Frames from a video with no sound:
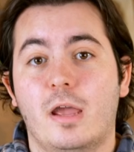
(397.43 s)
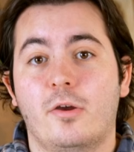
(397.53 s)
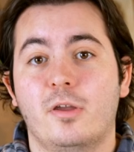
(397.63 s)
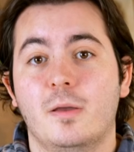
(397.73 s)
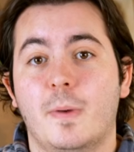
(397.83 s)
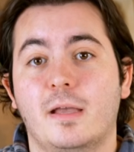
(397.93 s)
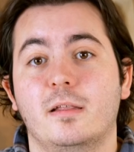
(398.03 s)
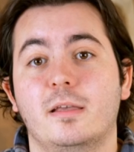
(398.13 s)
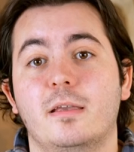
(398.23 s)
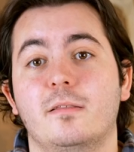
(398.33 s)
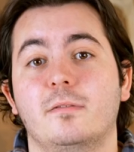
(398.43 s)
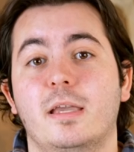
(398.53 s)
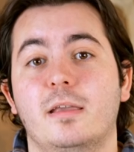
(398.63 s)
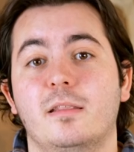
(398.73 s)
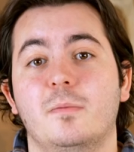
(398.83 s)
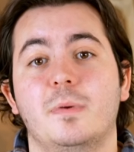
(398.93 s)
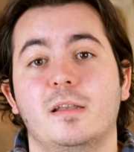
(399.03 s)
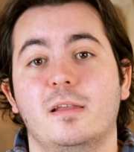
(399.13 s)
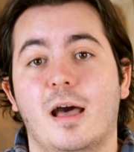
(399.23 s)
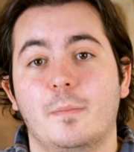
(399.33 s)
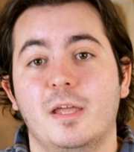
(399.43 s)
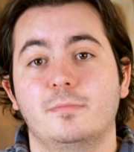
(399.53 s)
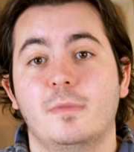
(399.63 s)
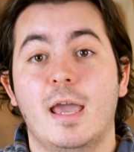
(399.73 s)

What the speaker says: area by clicking the link in the pinned comment.